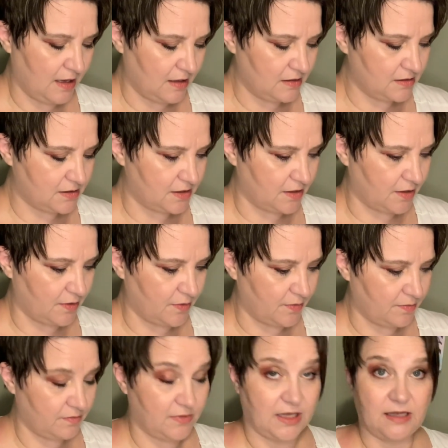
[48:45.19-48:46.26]
So
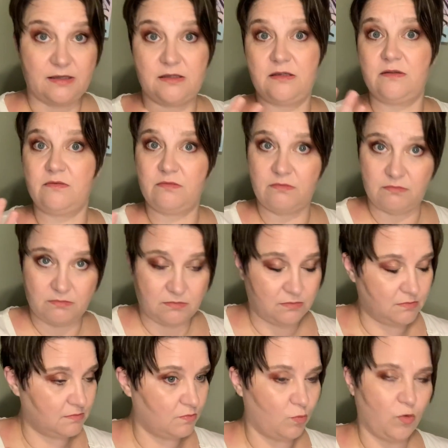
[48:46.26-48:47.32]
that's
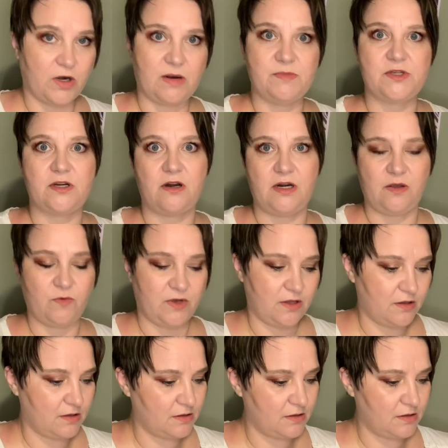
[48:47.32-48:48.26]
what I'm starting with.